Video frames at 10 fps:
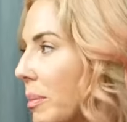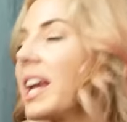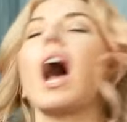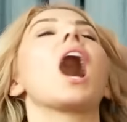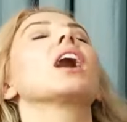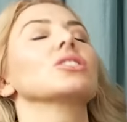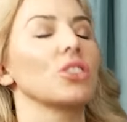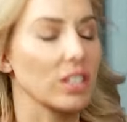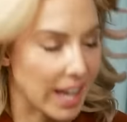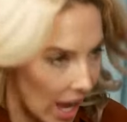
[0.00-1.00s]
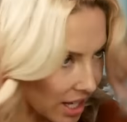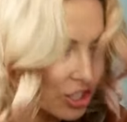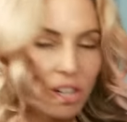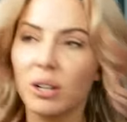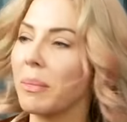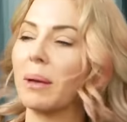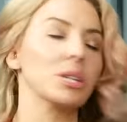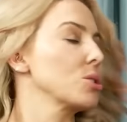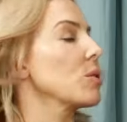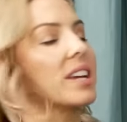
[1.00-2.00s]
in me, I'll turn a
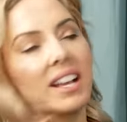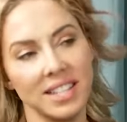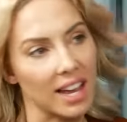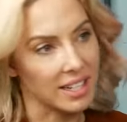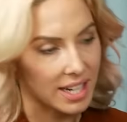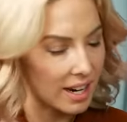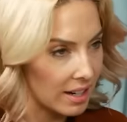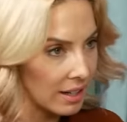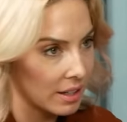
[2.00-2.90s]
maybe into a yes any day.